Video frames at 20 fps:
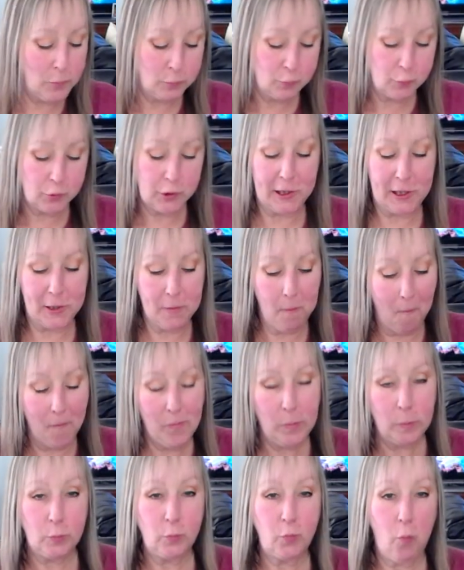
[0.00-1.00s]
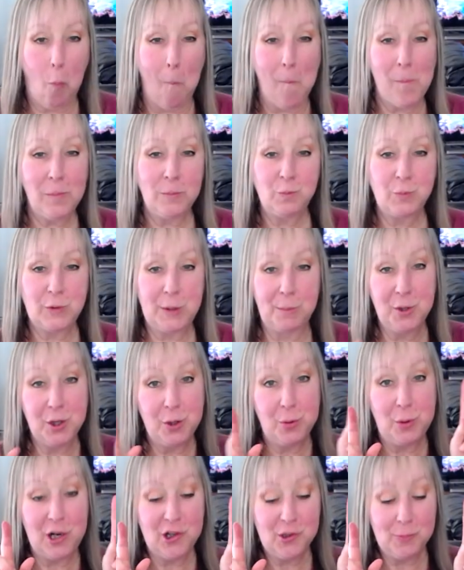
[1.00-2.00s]
Alright. I'm going to
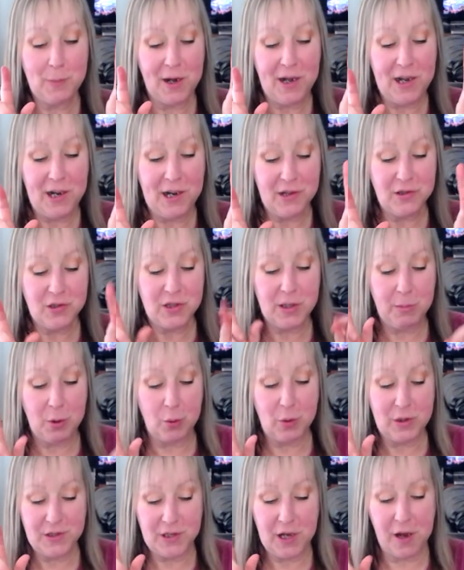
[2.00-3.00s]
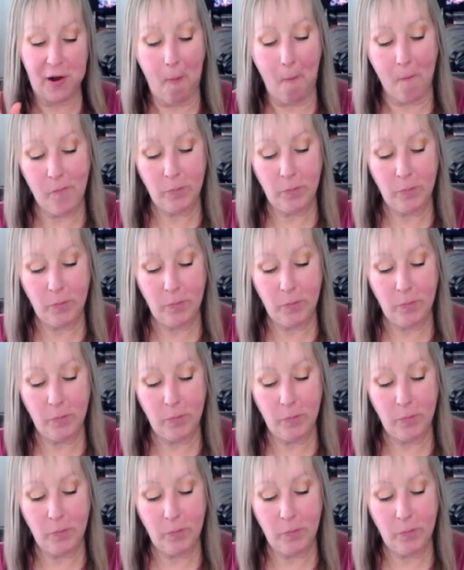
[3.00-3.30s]
wash my hands. Give me 1 second.